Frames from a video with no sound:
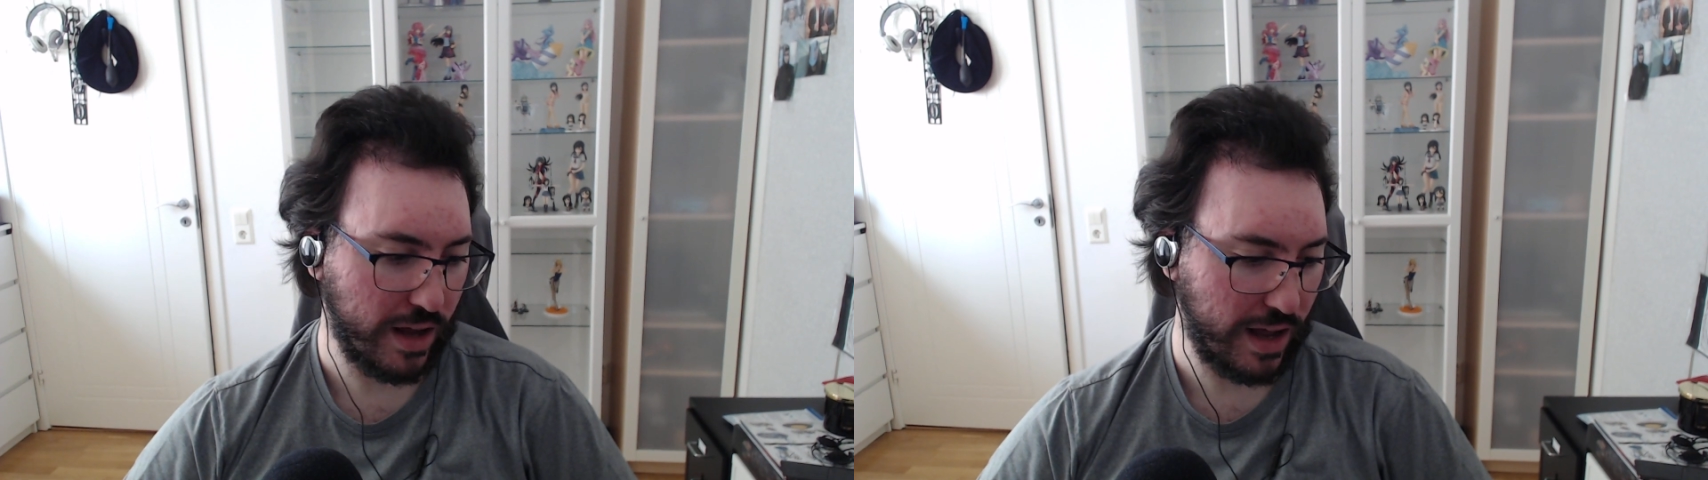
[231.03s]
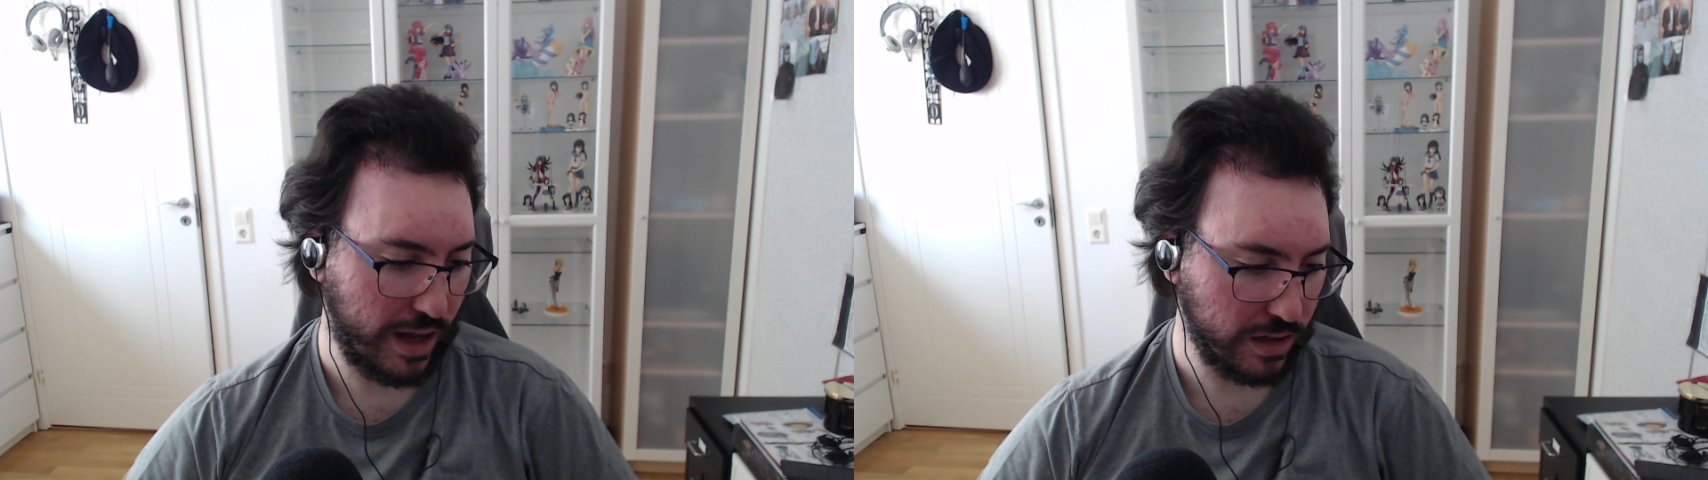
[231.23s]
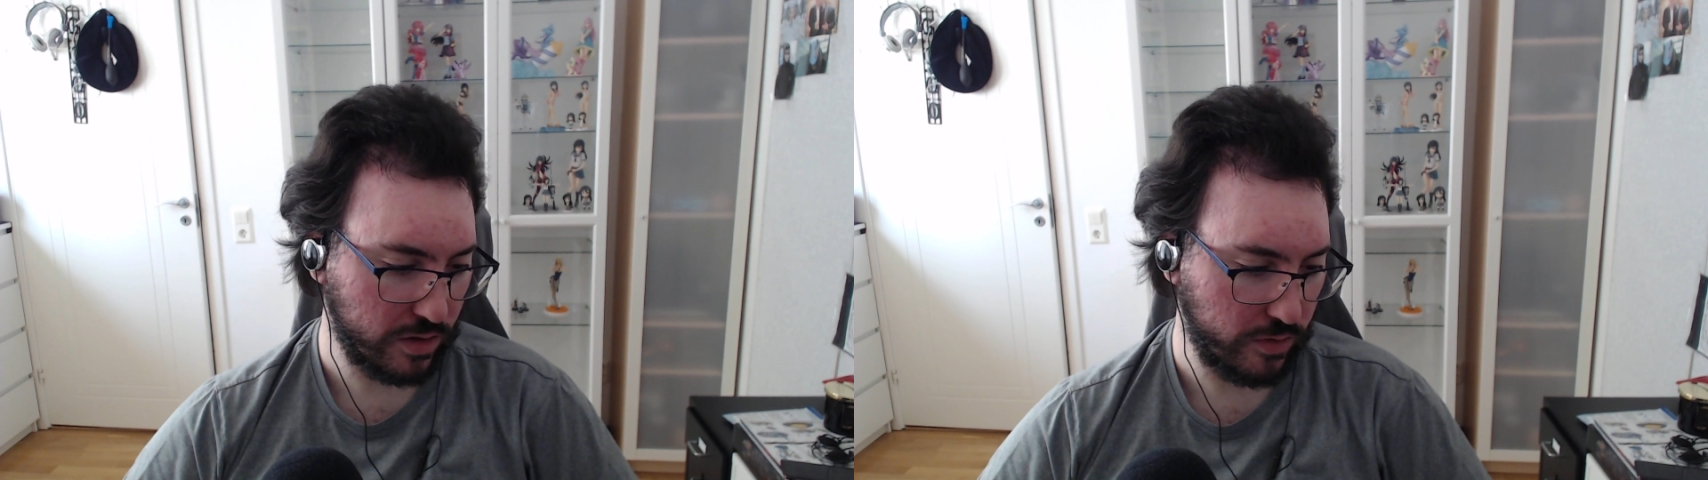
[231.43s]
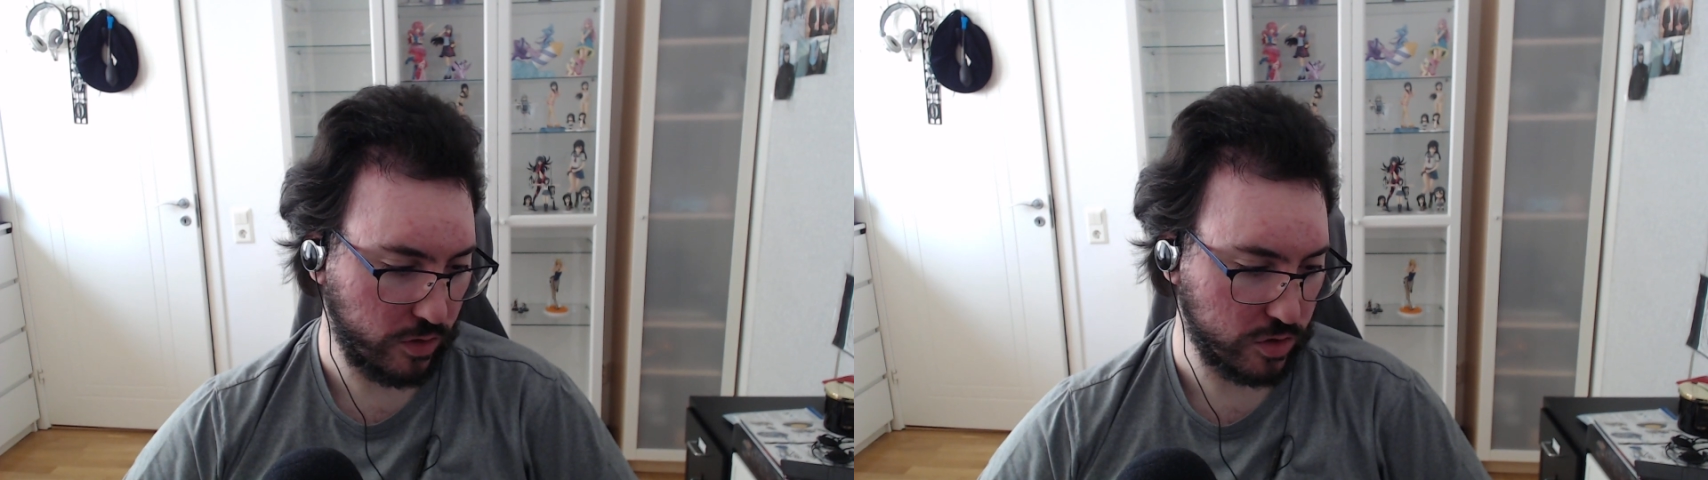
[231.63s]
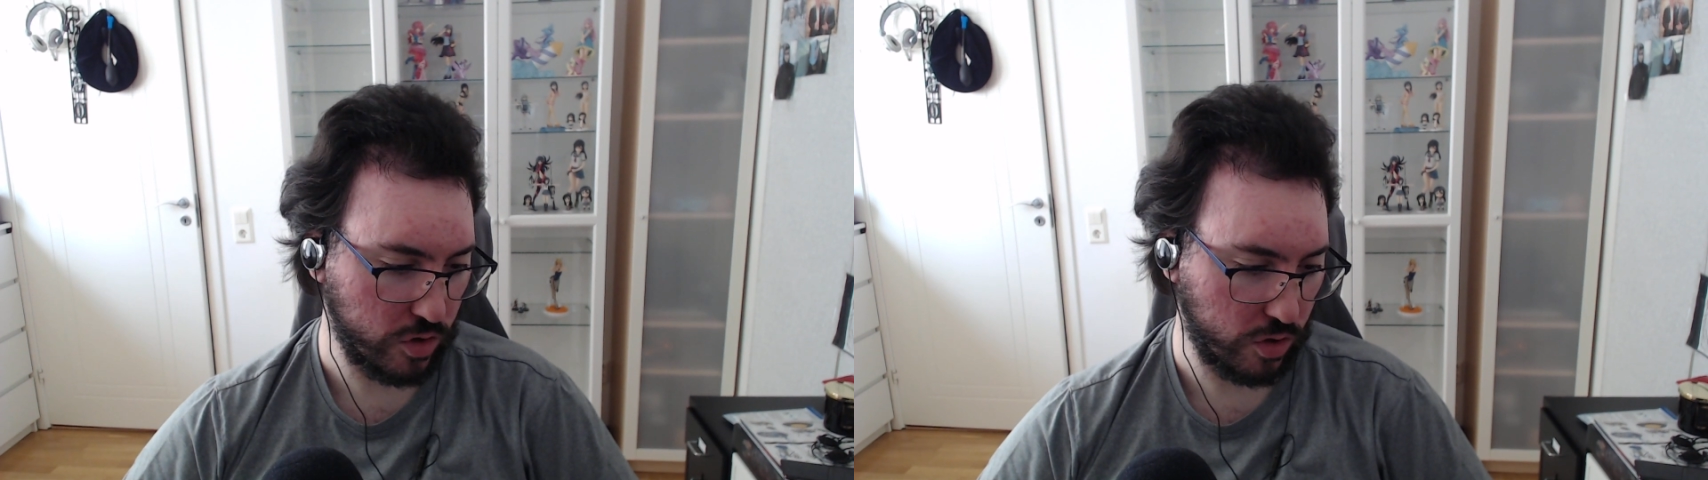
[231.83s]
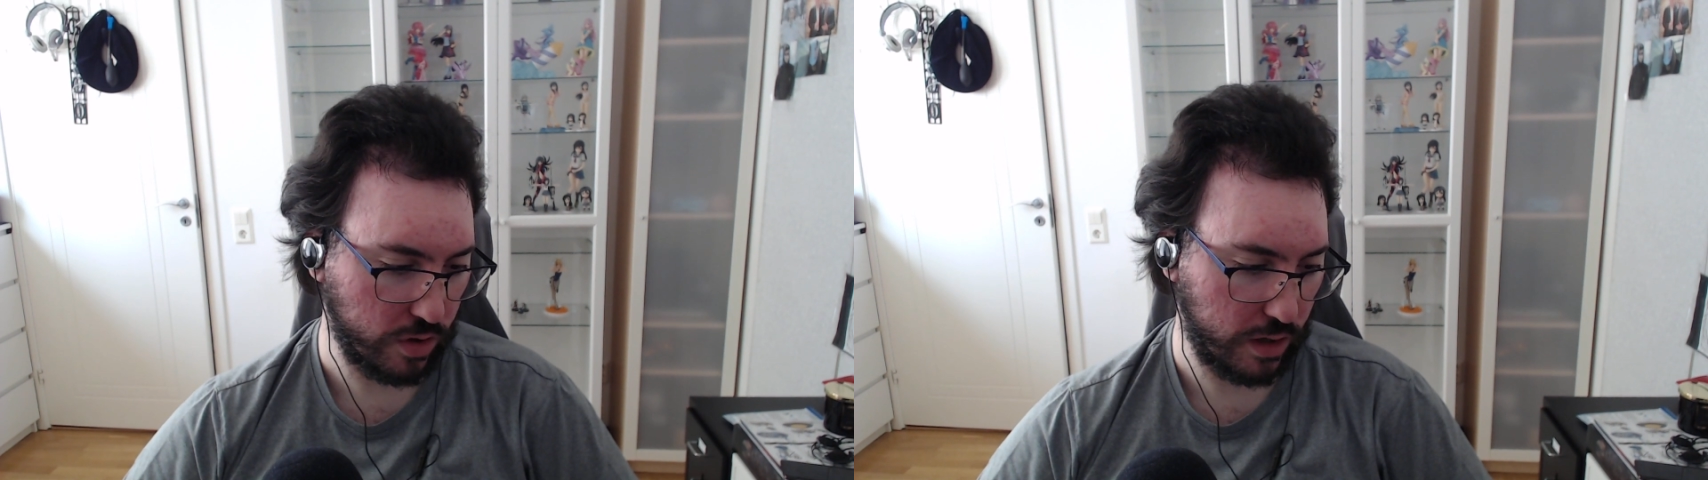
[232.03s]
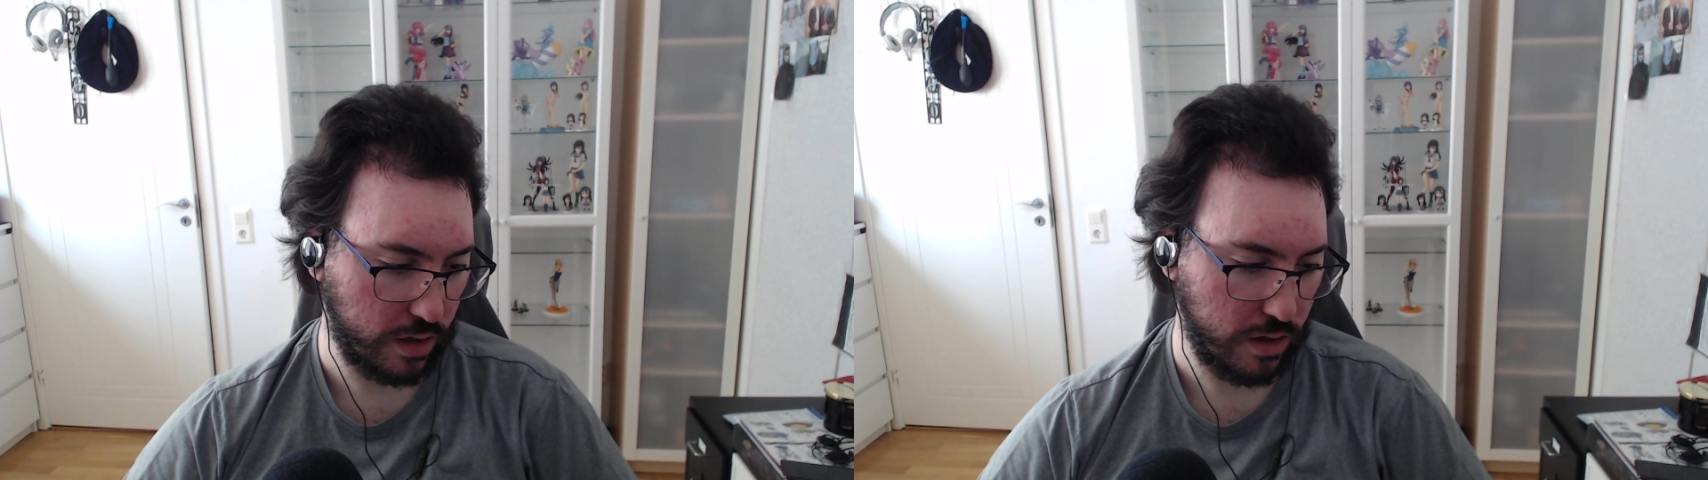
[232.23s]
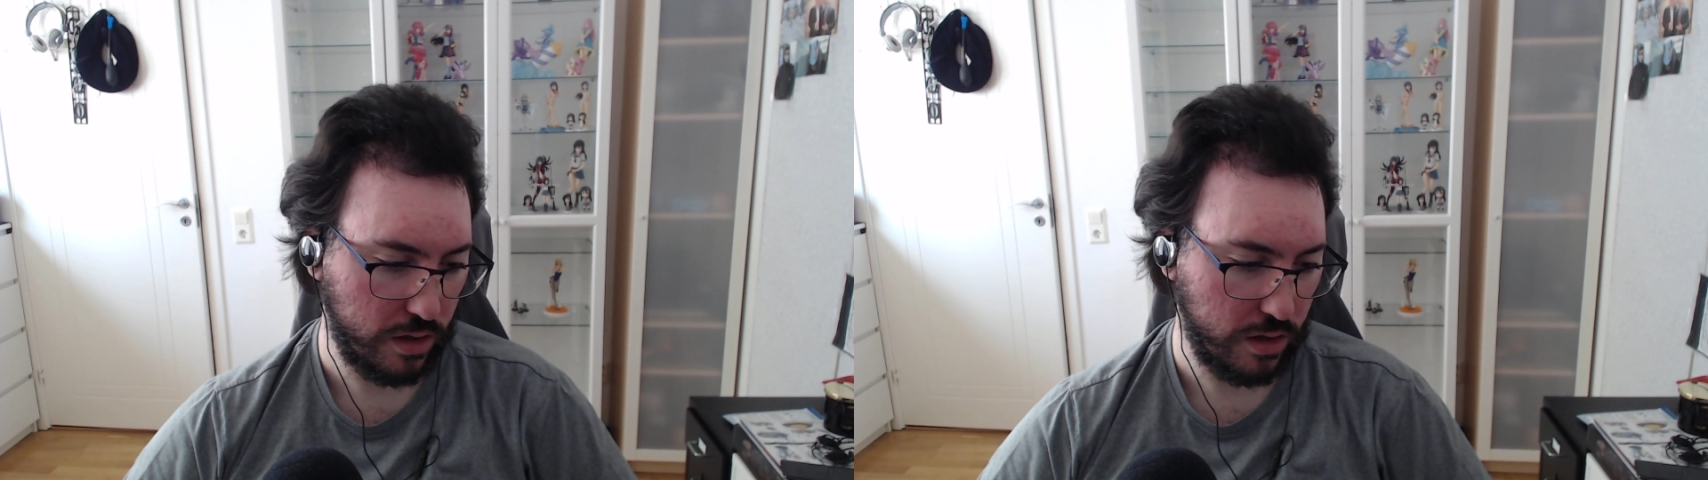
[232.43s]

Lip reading: halt fruktsocker.